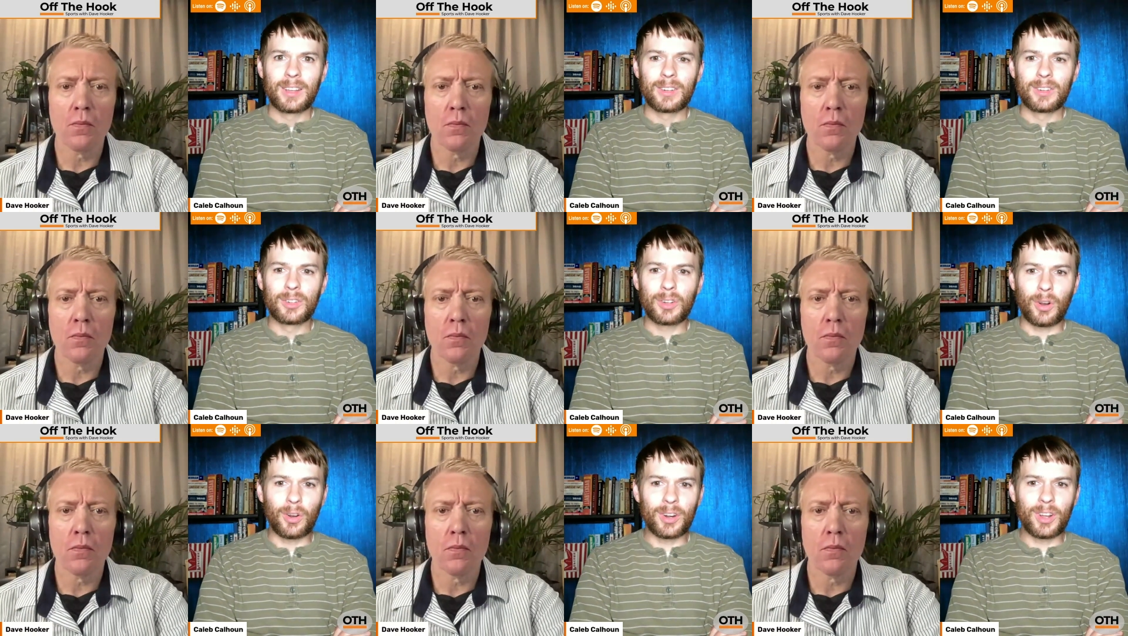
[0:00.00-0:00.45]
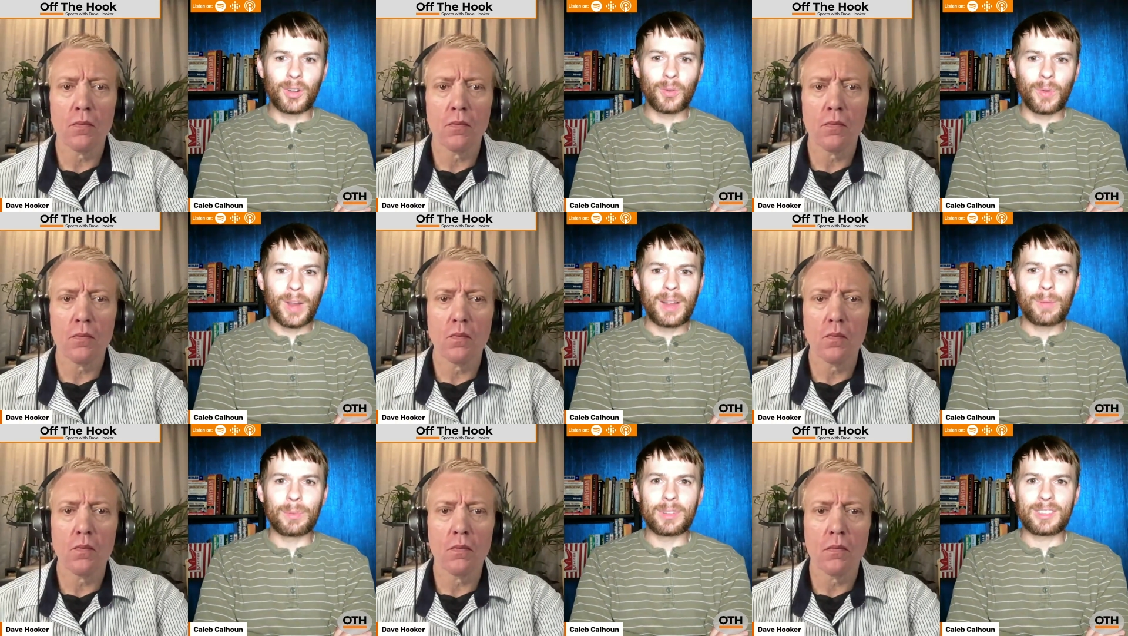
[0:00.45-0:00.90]
Speaker 1: Darnell
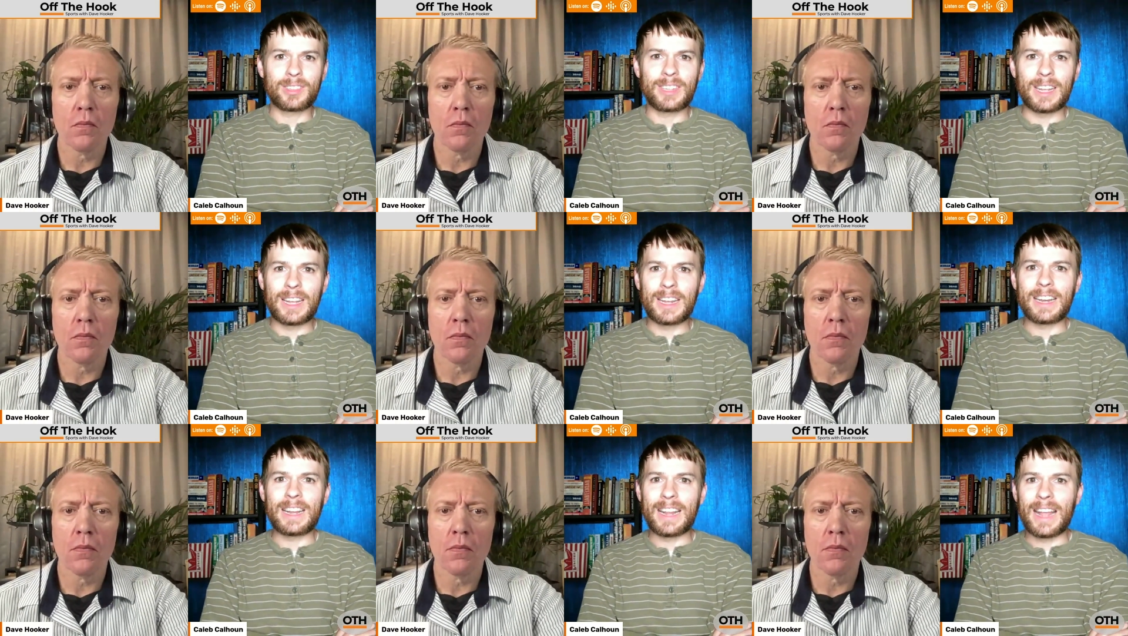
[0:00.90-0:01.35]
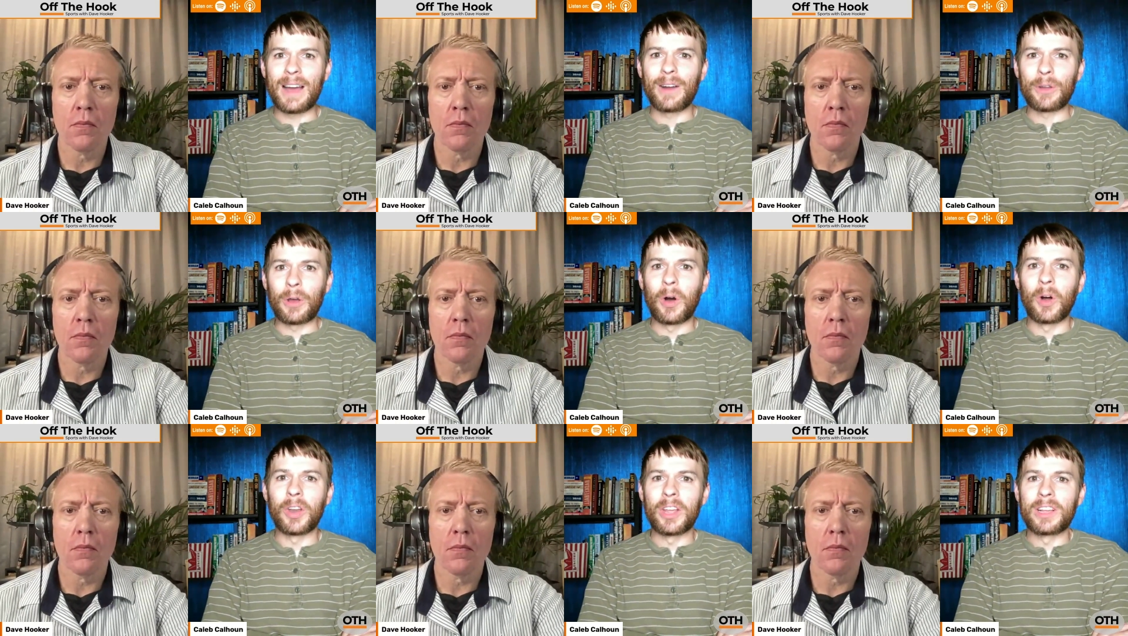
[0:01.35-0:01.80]
Wright was standing out
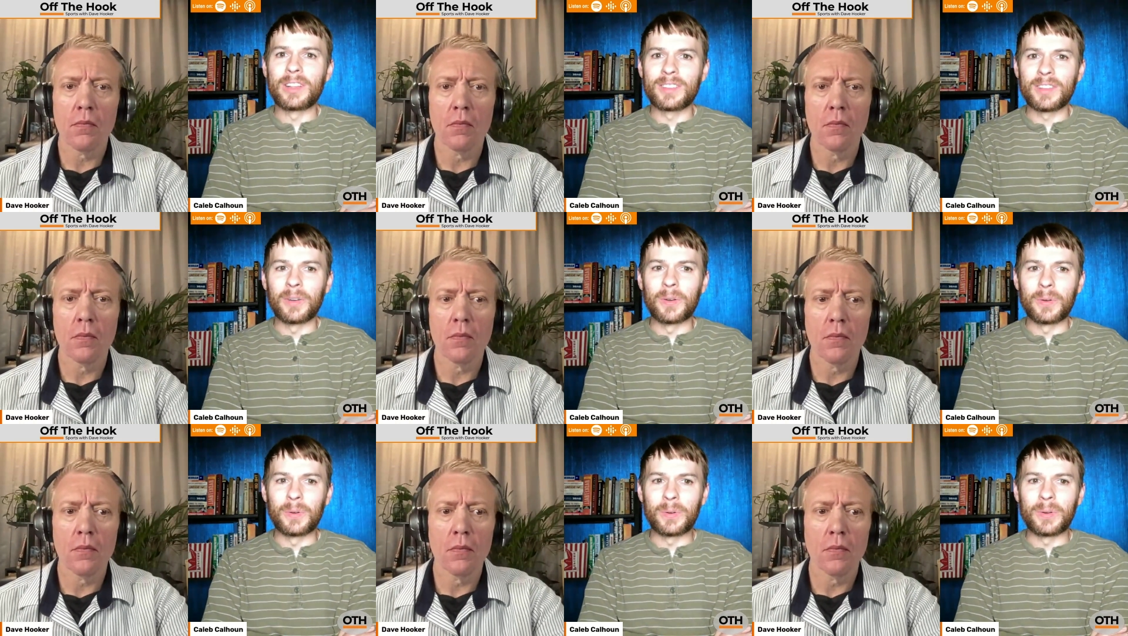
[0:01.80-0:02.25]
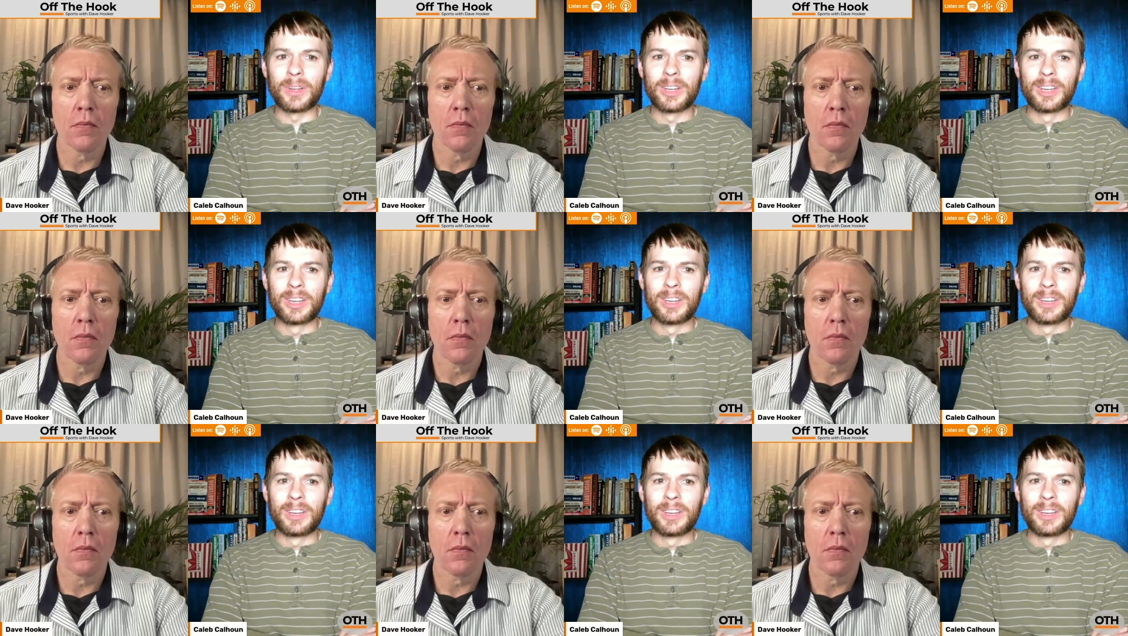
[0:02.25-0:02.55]
on his own,